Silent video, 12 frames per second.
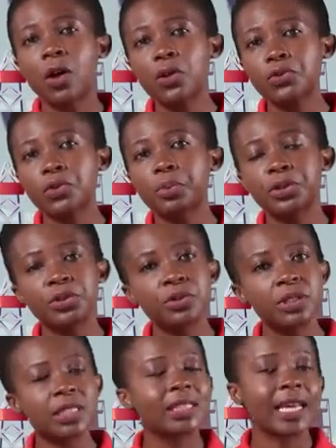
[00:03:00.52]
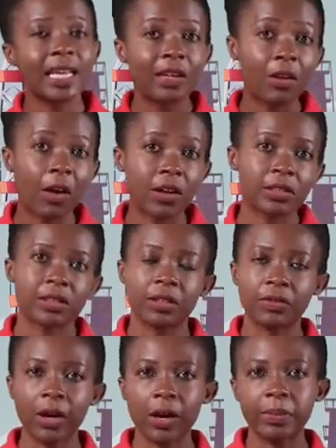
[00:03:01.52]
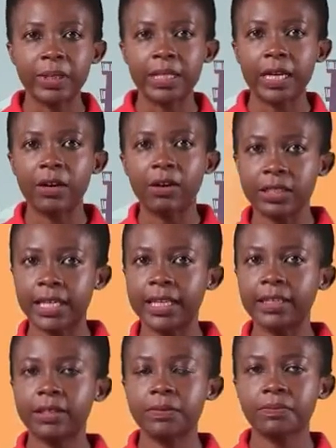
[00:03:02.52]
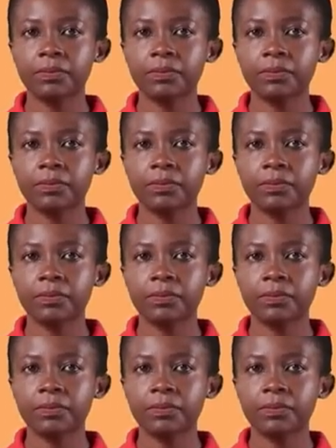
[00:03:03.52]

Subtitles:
also produces a lot of carbon dioxide.